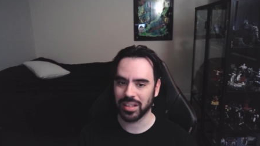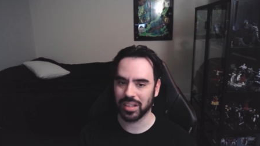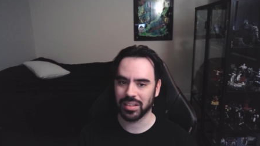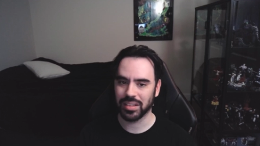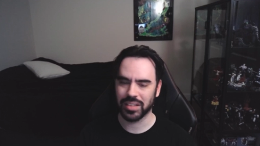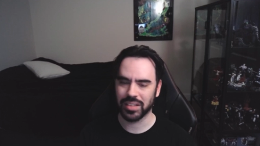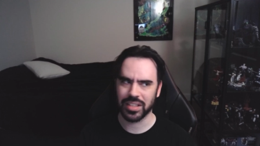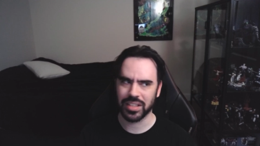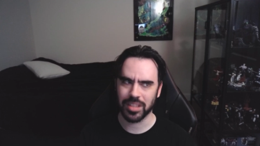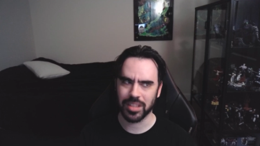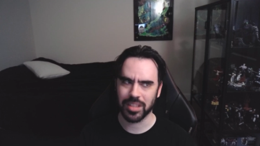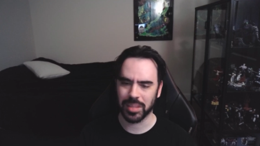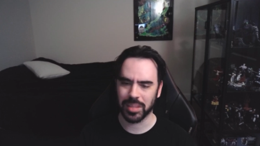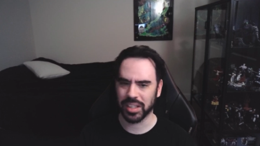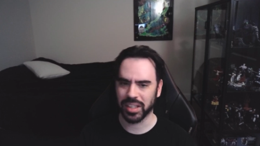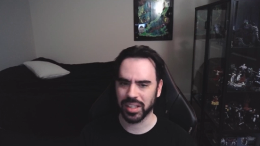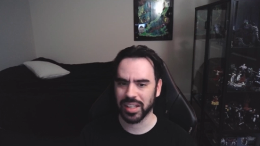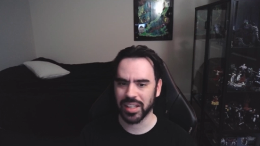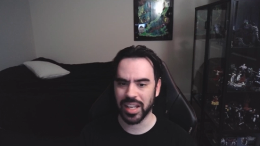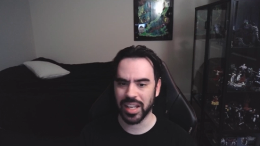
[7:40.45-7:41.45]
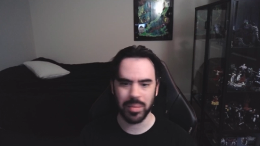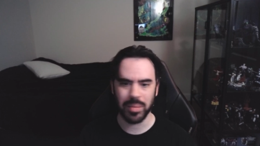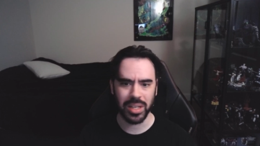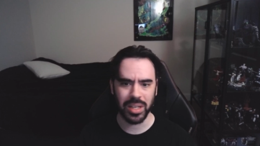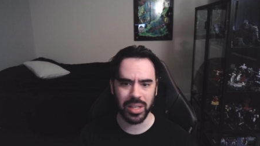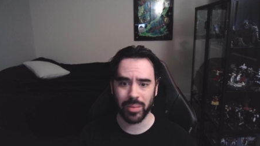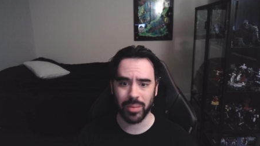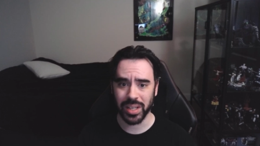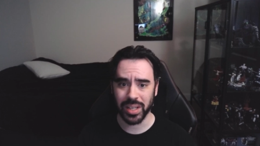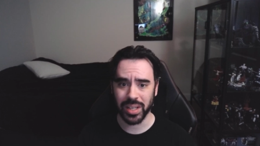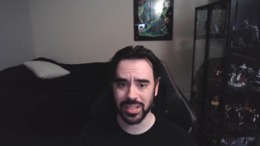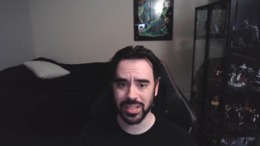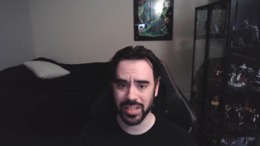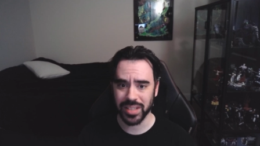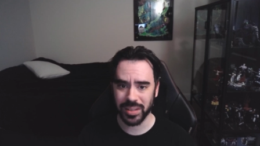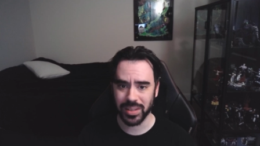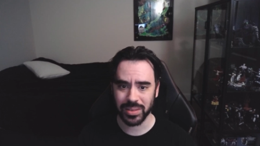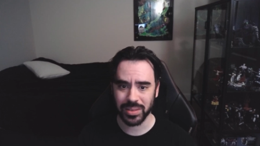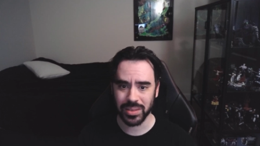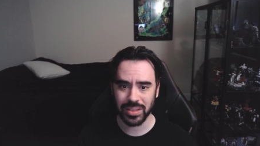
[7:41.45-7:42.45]
than something like ambient rain
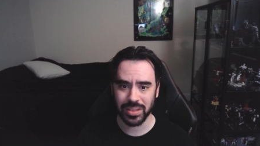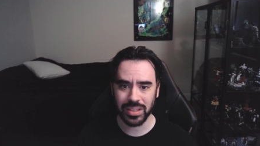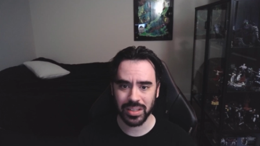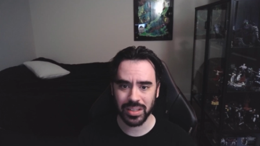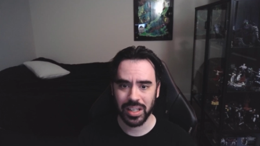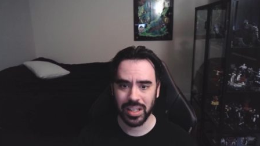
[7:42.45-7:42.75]
sounds,